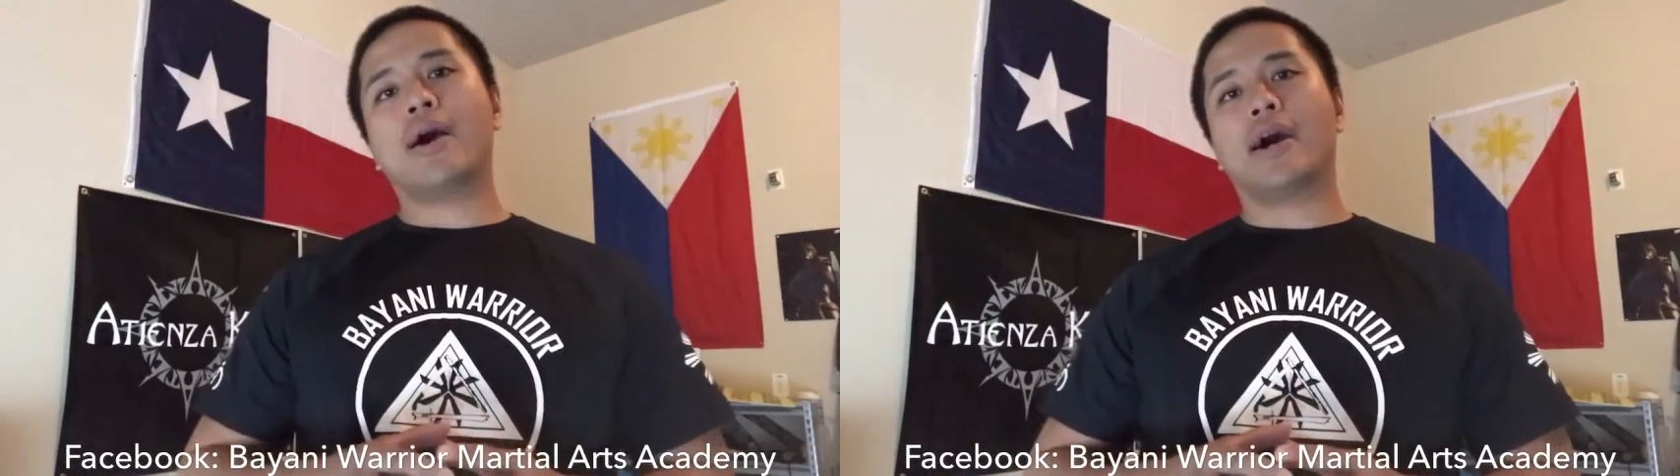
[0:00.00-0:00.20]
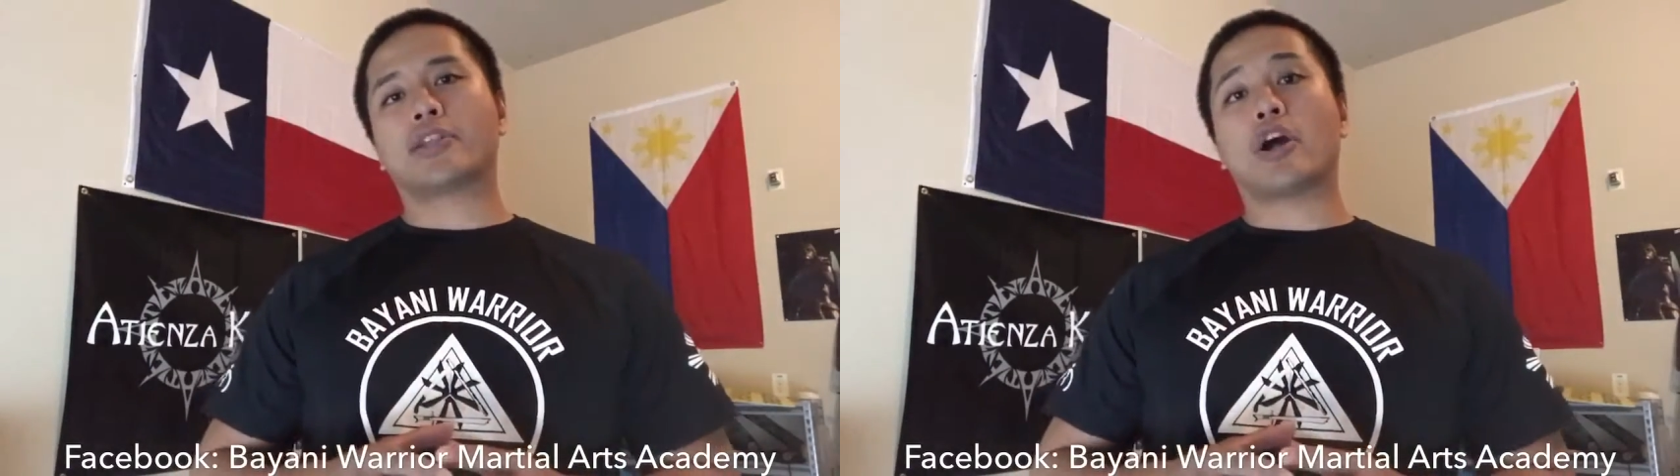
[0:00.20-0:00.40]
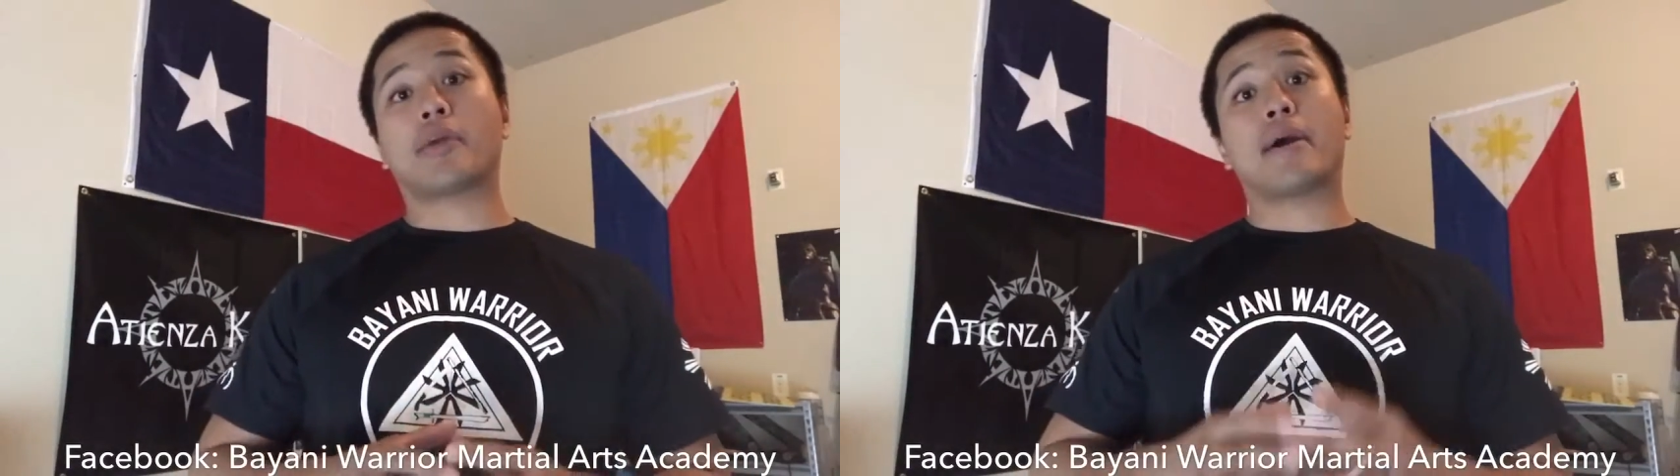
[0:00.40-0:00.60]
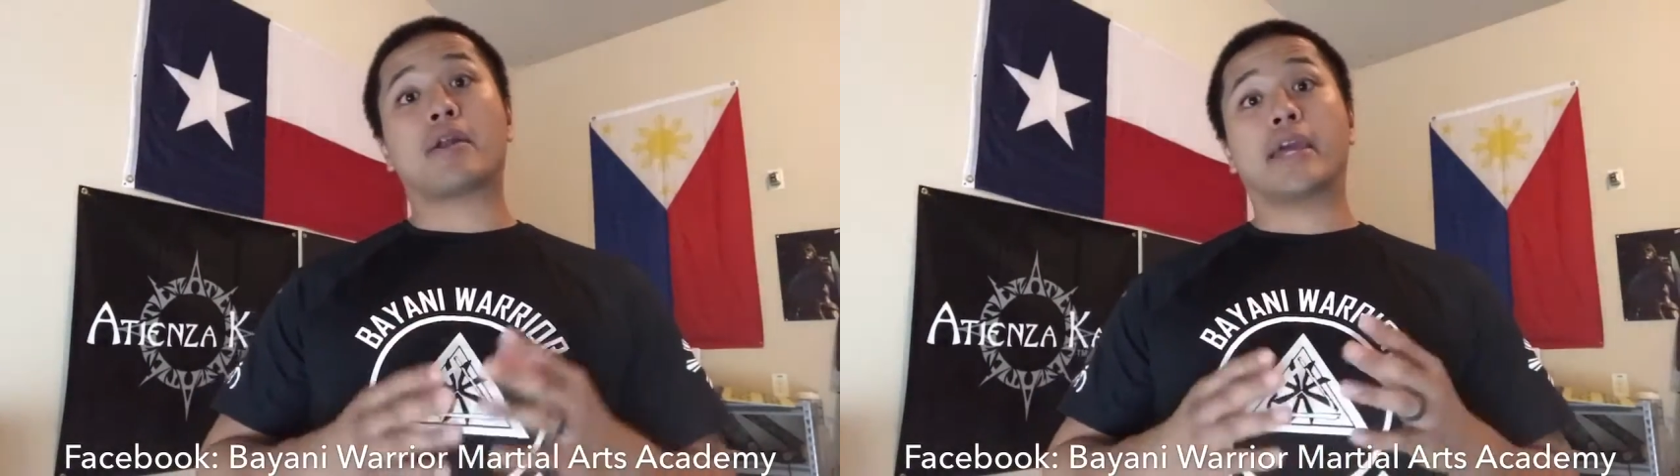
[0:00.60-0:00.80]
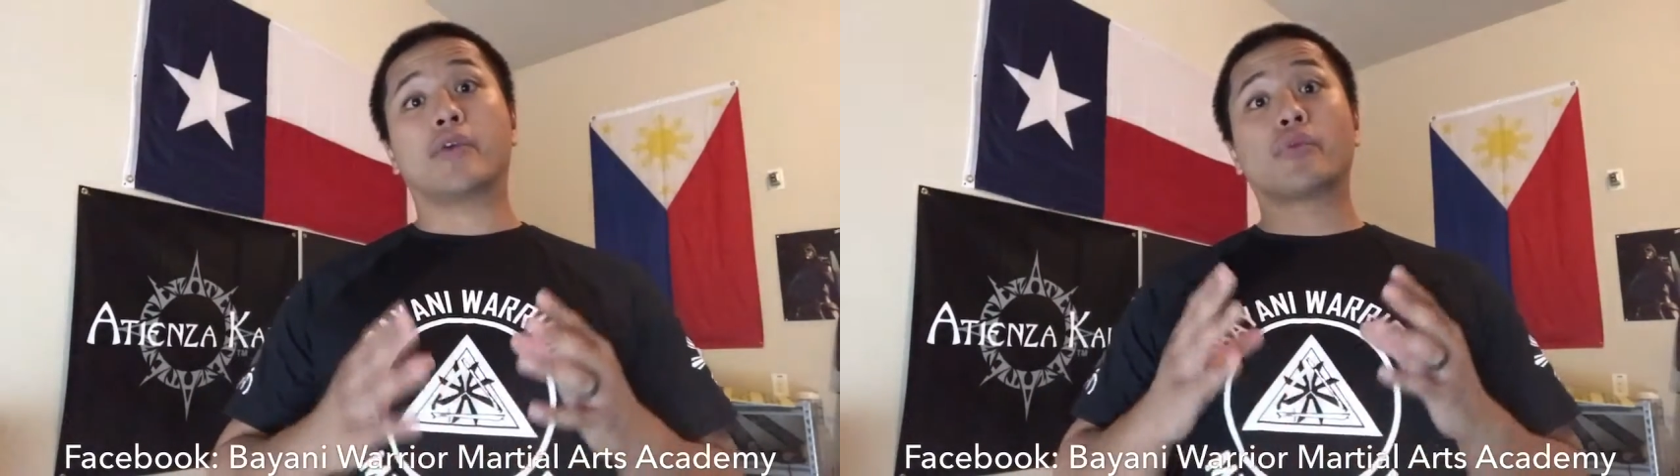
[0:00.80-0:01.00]
talking
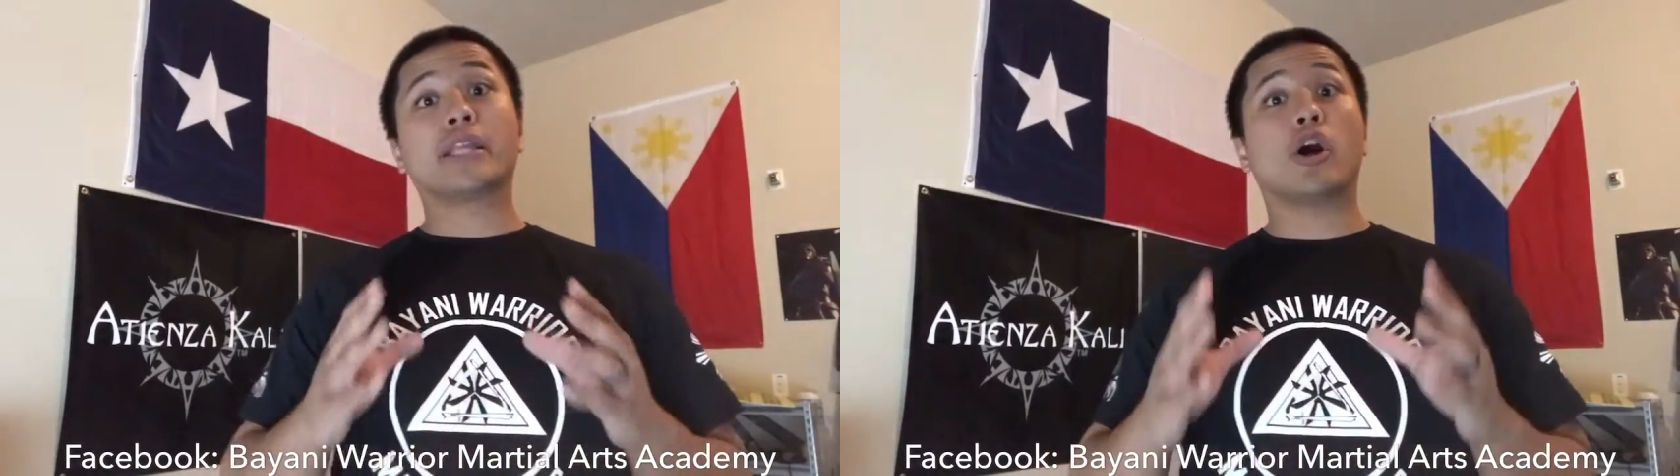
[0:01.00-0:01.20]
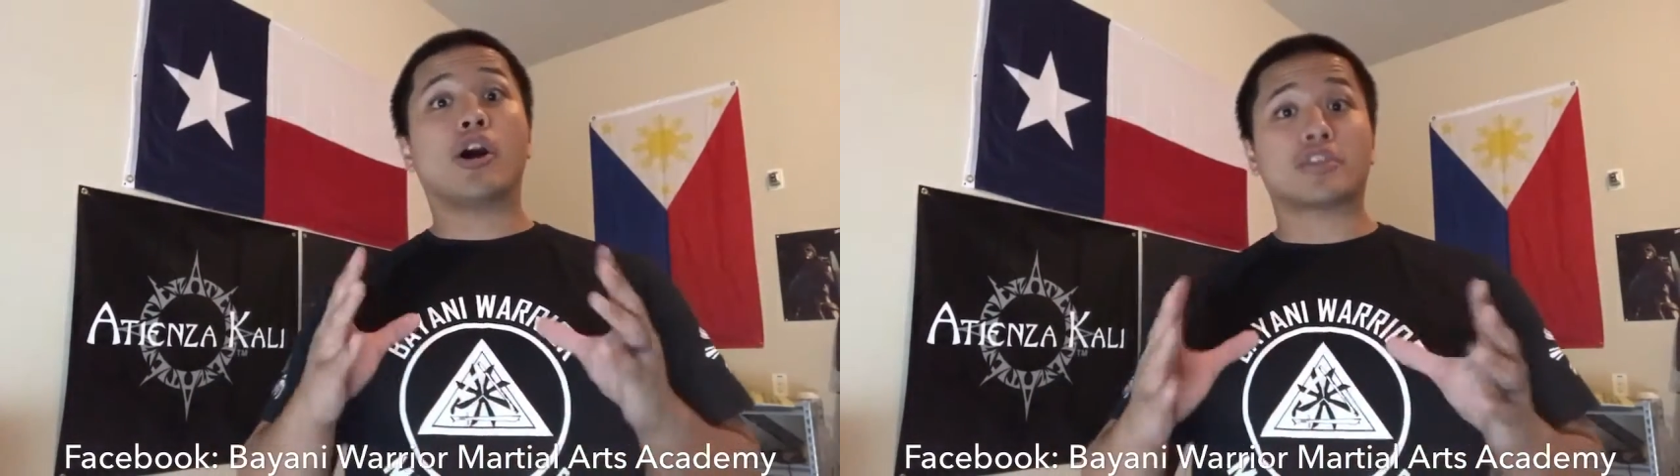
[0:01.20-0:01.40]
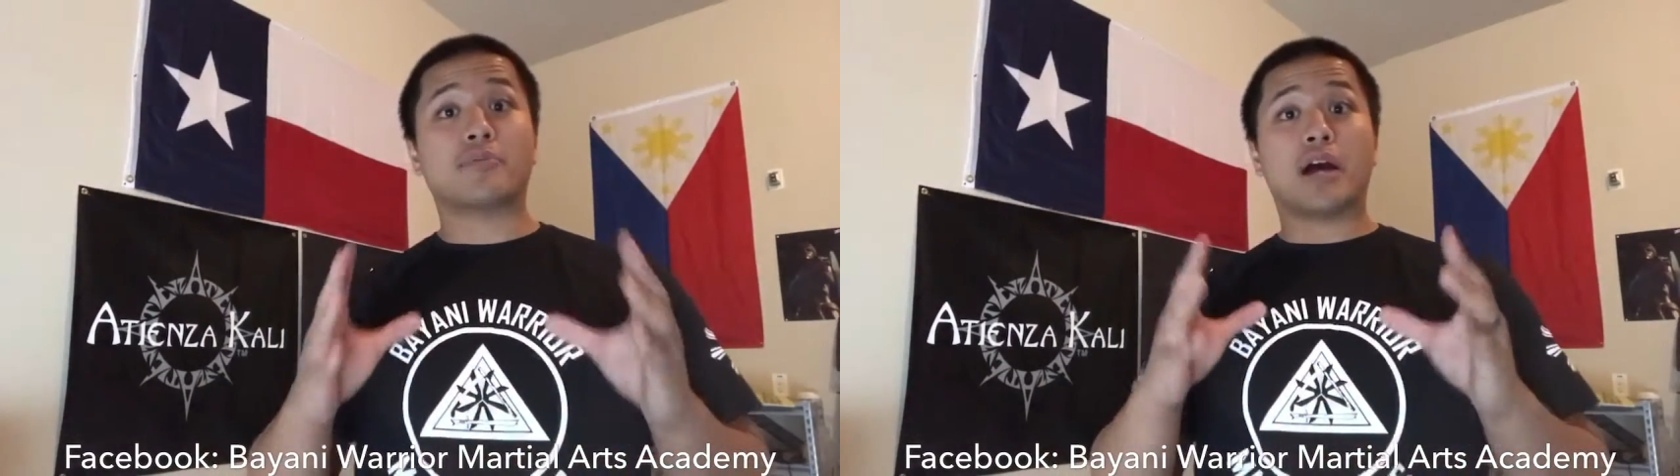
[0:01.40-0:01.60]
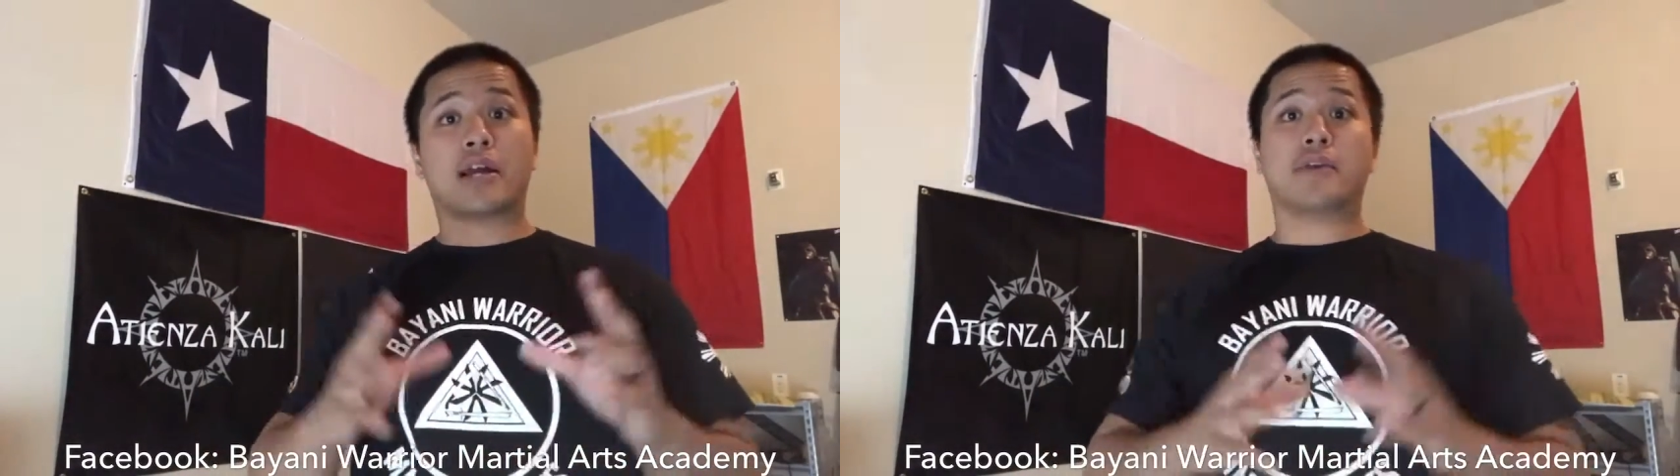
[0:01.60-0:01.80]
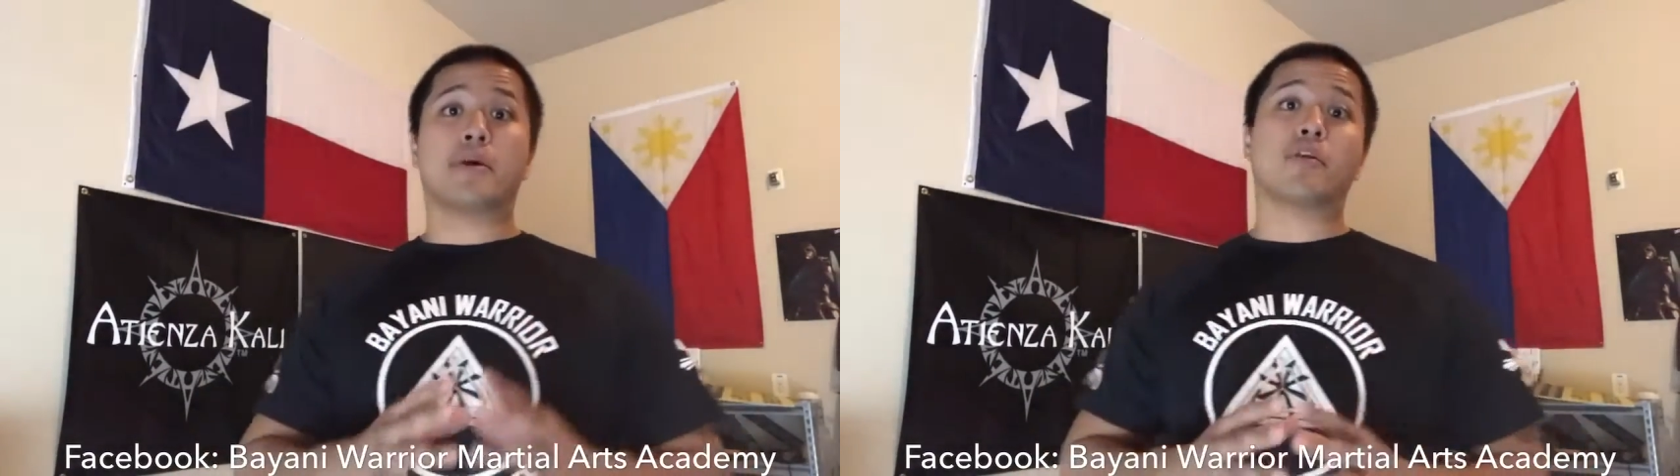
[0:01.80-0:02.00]
about a really awesome
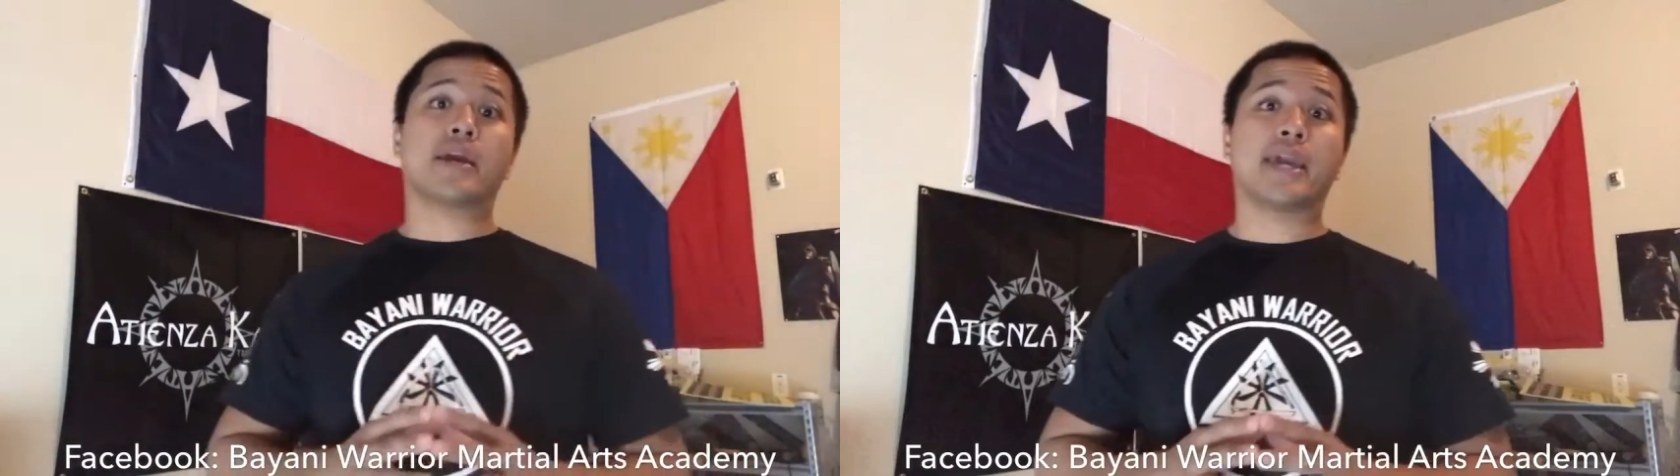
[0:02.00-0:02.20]
documentary